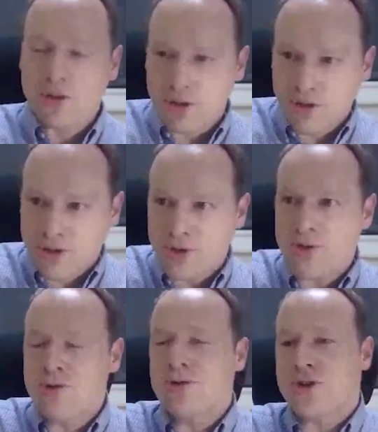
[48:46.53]
The
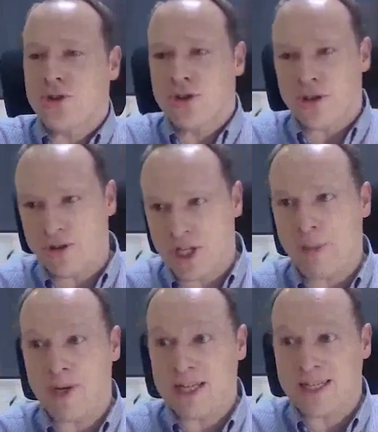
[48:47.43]
2 students on the
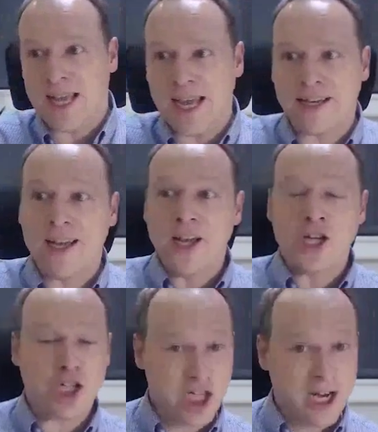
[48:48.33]
Japanese side
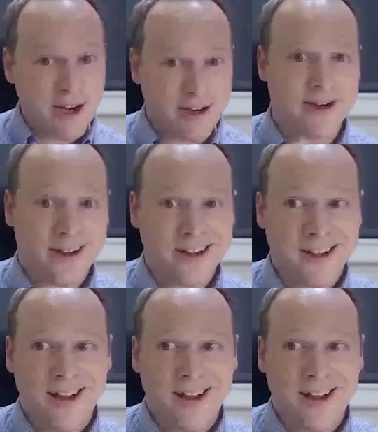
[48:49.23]
shared